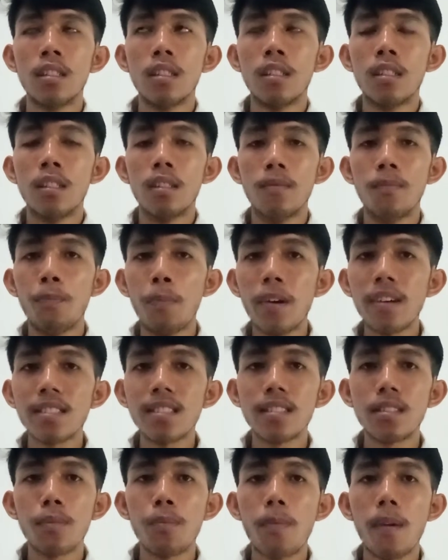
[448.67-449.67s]

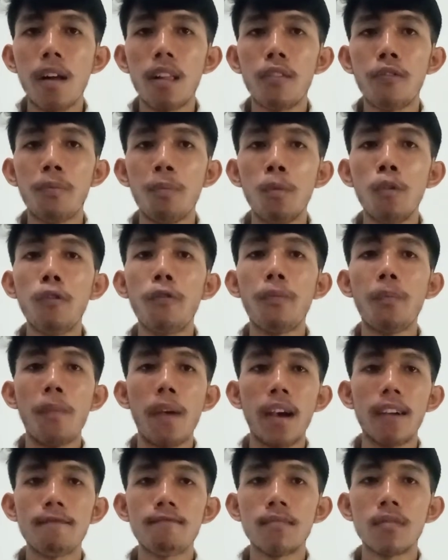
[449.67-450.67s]
perceptible
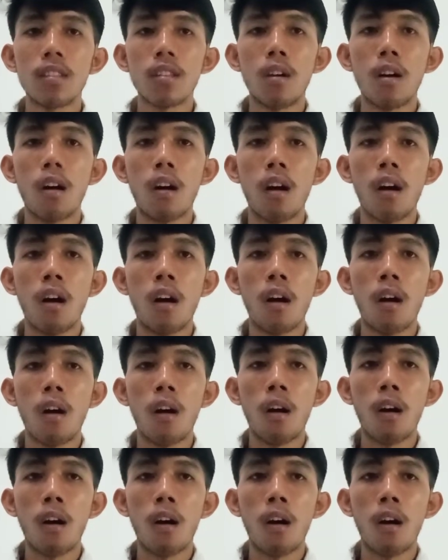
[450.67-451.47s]
movement of